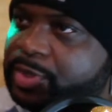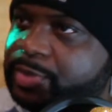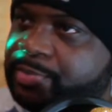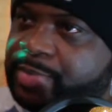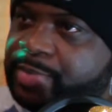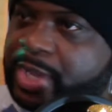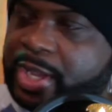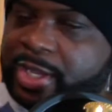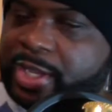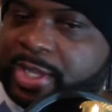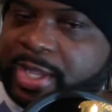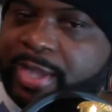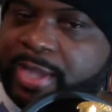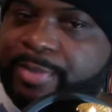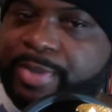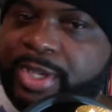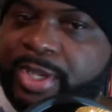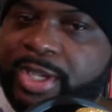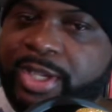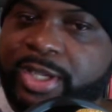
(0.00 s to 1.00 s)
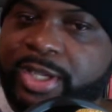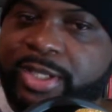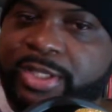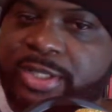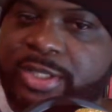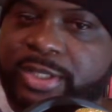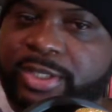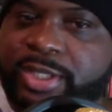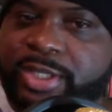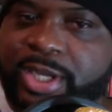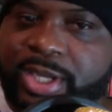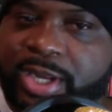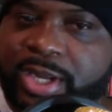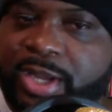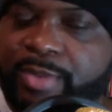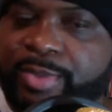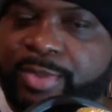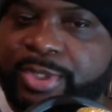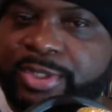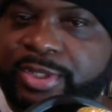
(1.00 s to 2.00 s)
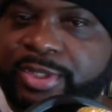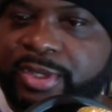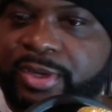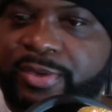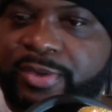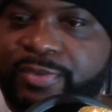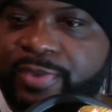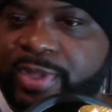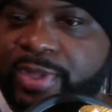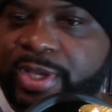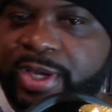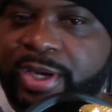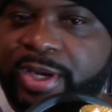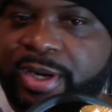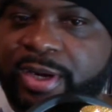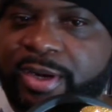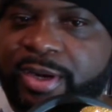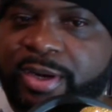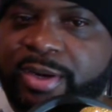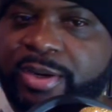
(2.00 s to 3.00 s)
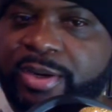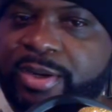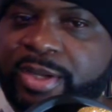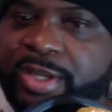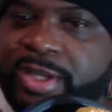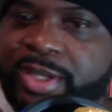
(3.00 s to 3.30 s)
Bandcamp page and check out my stuff there.